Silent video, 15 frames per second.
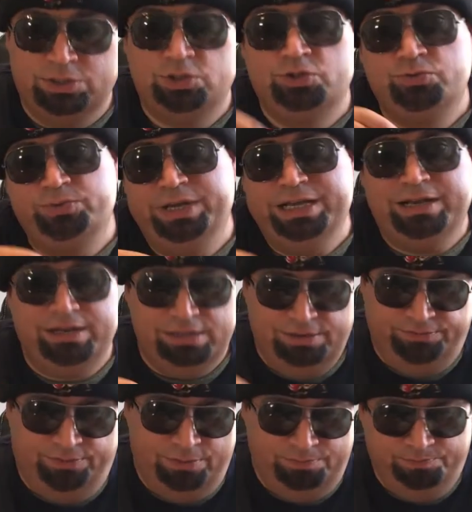three kind
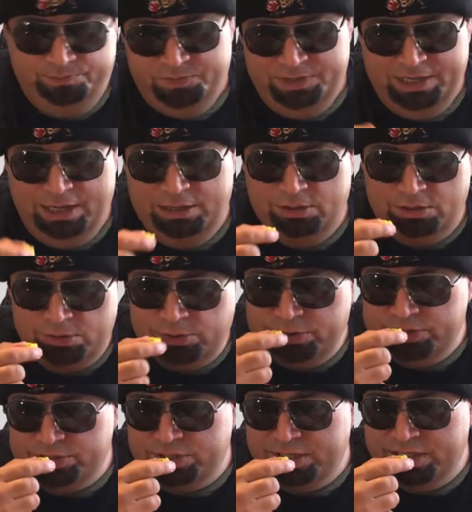of yellow
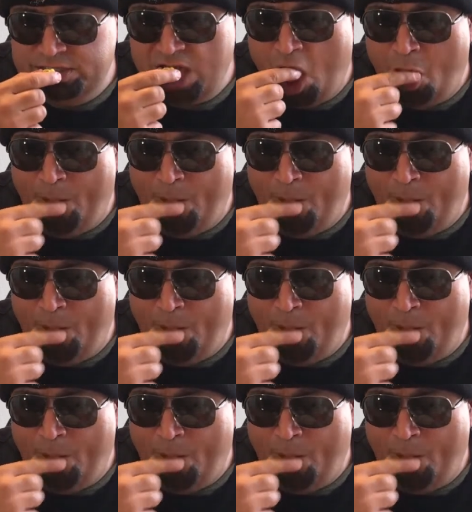orange things.